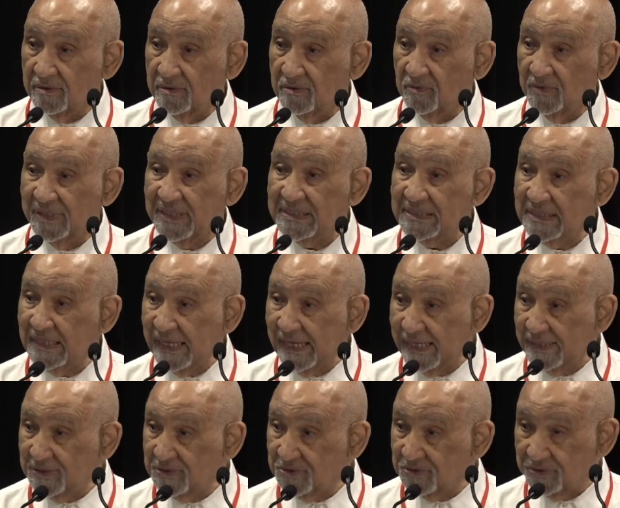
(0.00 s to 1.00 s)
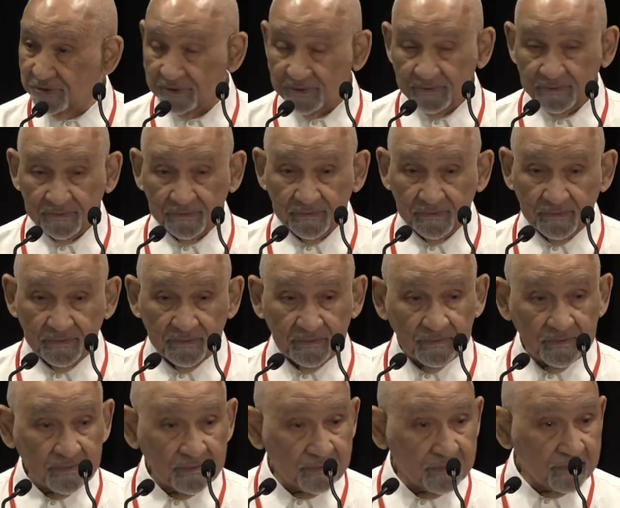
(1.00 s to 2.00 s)
What is the answer?
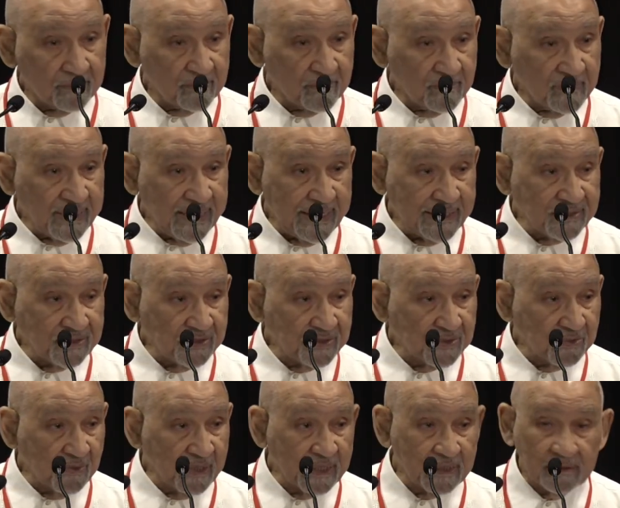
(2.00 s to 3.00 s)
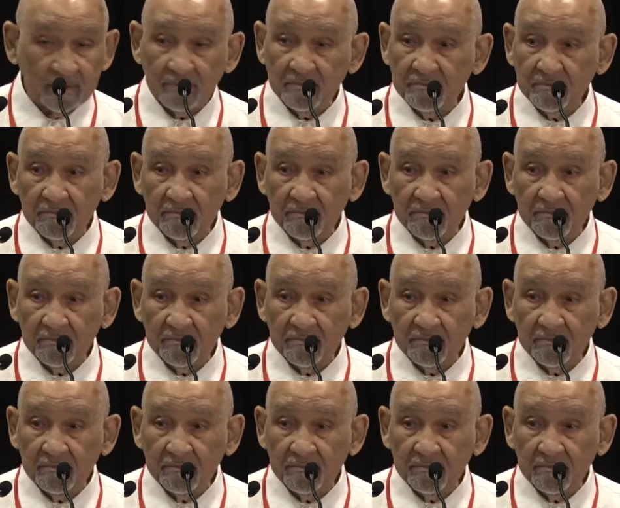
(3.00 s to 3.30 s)
The answer is what?